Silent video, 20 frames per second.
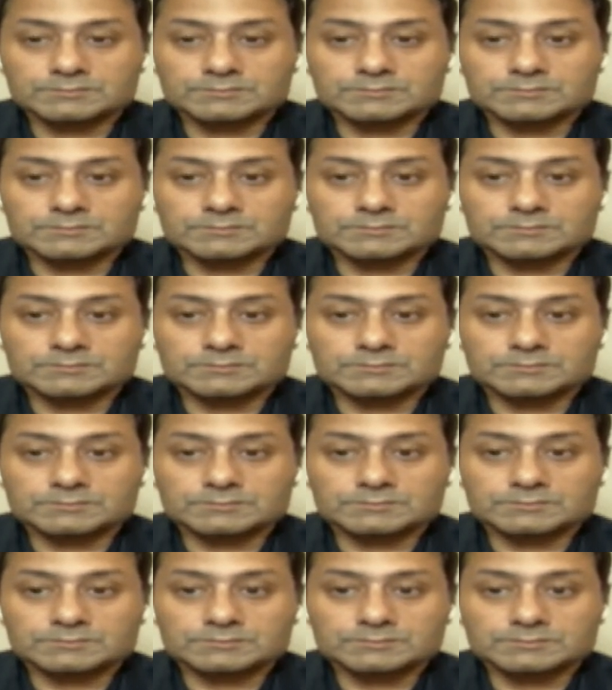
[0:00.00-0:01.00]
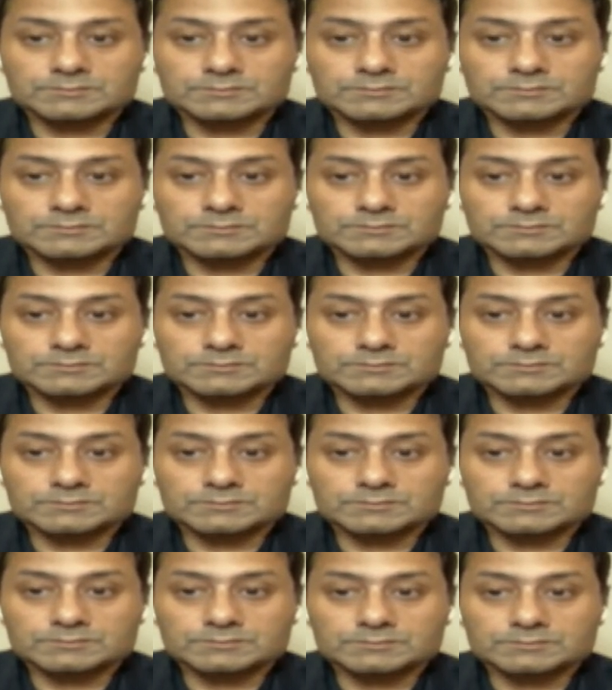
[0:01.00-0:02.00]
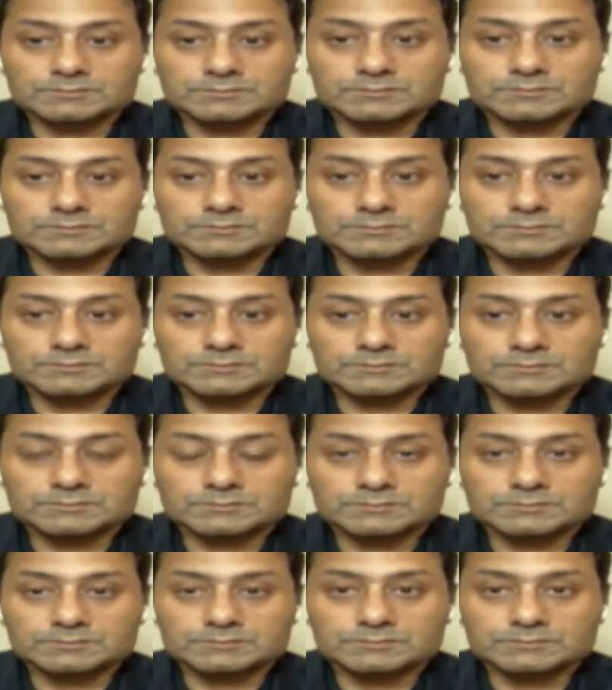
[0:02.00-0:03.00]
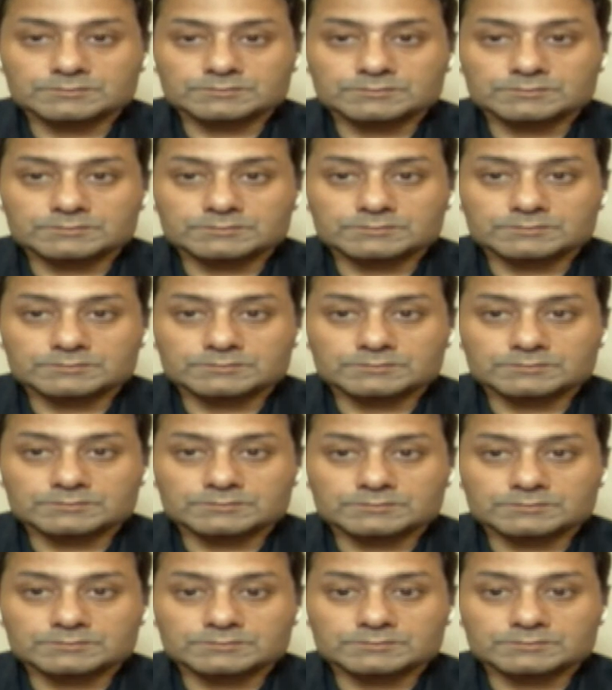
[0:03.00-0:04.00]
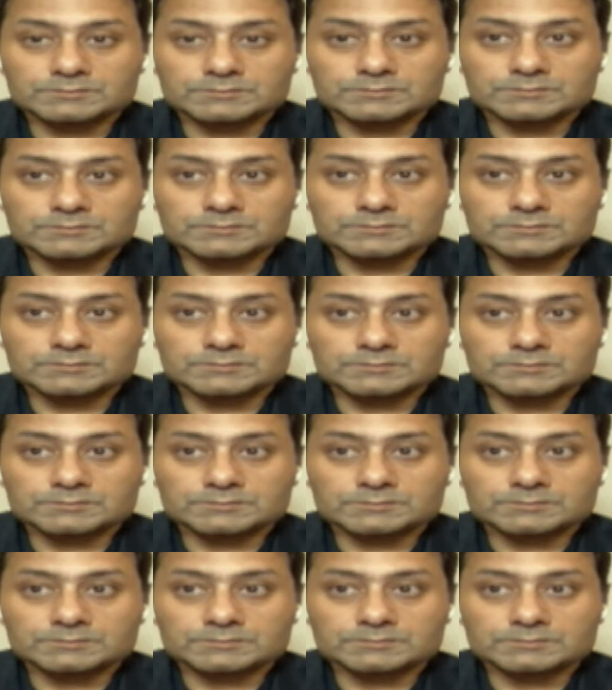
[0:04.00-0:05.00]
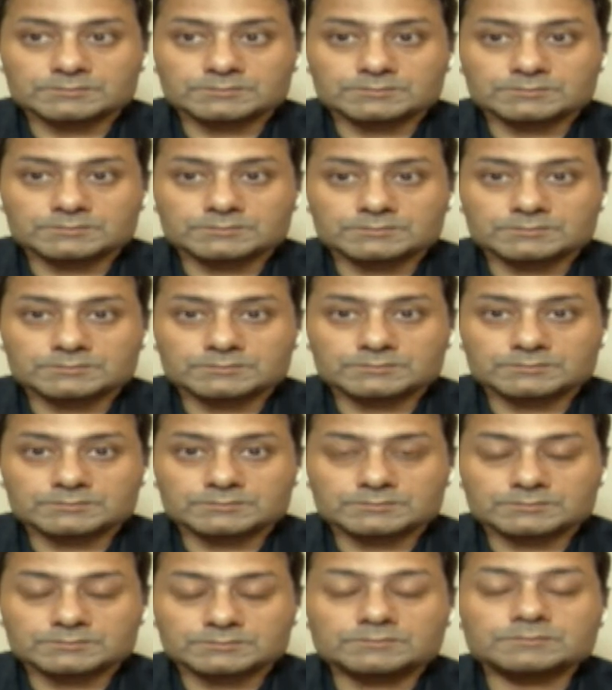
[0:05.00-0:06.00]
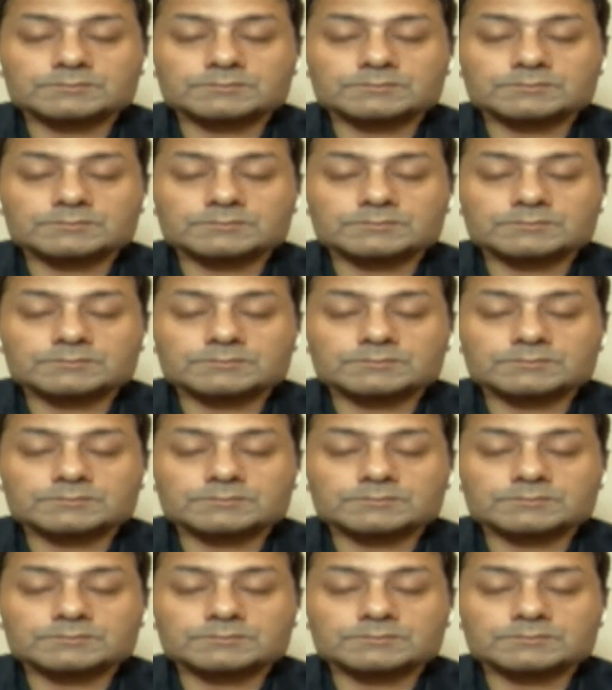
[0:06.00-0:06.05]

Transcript: (not speaking)